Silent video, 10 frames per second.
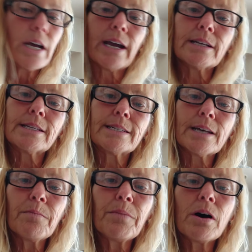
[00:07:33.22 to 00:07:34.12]
And
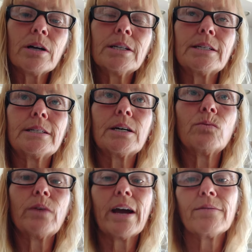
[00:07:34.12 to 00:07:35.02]
some ponds
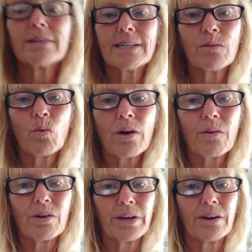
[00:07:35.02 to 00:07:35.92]
don't have the same
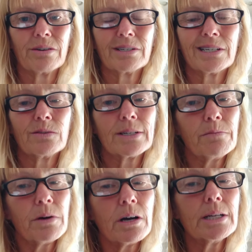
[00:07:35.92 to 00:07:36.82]
water all year. So
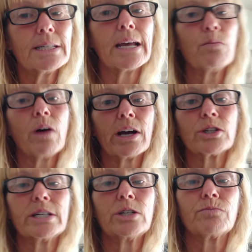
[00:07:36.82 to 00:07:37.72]
some ponds, they will
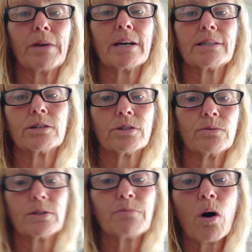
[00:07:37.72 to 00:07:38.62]
actually, because they're
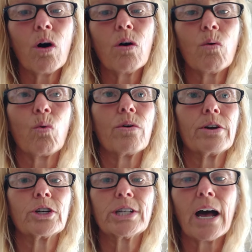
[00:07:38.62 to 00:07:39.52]
so small or
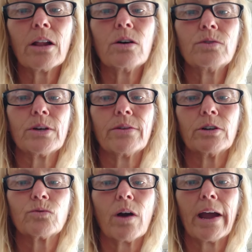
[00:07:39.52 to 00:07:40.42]
they're shallow, so
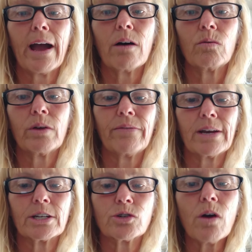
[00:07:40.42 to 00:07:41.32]
they'll dry out if
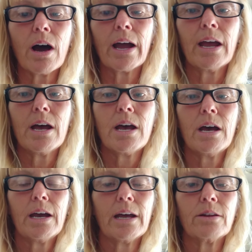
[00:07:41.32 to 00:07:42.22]
it gets dry
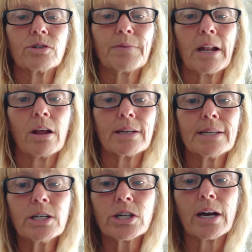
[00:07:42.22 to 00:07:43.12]
and there's been a lot of
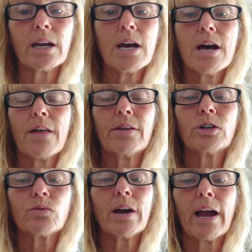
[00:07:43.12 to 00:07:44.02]
sunshine,
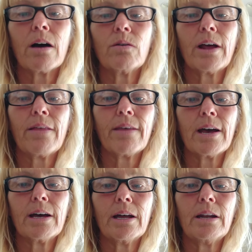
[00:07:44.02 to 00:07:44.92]
they'll dry out and
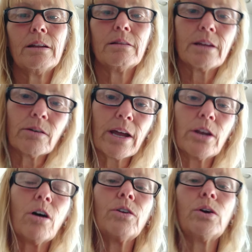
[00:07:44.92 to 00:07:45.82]
then they'll
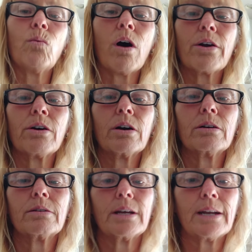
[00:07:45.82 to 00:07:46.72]
get all new
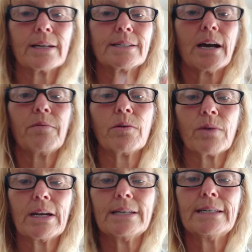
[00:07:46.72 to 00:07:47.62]
water the next time the
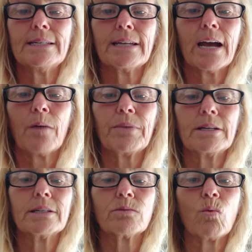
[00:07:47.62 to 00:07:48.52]
rainy season
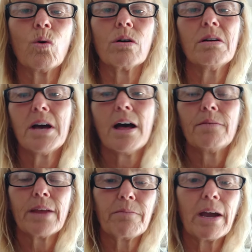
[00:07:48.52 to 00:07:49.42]
happens, or
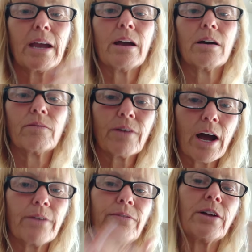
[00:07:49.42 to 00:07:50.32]
they may
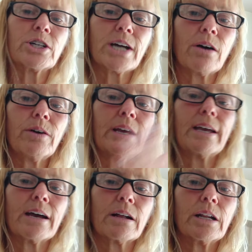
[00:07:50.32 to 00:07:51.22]
kind of flush out and
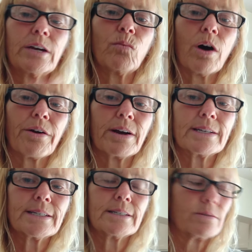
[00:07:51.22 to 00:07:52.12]
get clean water
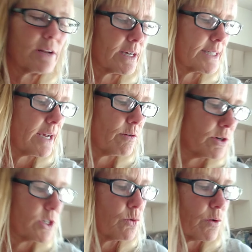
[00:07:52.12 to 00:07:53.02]
as the next
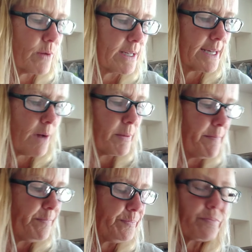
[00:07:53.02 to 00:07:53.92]
sort of rains happen.